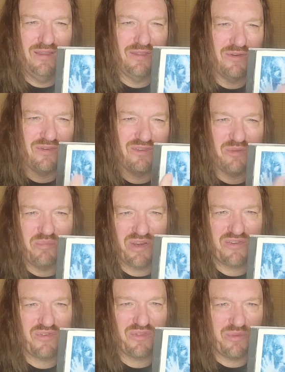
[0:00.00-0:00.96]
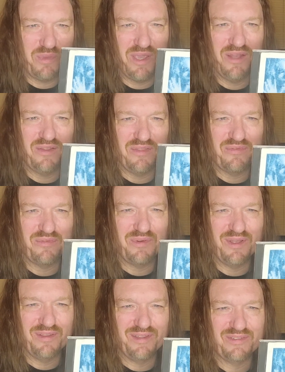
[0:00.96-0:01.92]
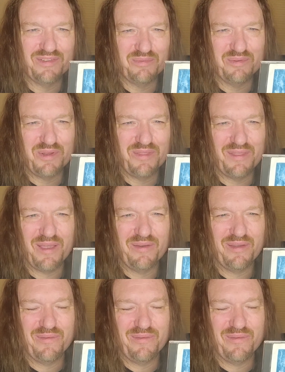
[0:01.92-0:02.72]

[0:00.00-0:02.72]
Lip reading: there isn't a picture of the band in the front, let's just put it that way,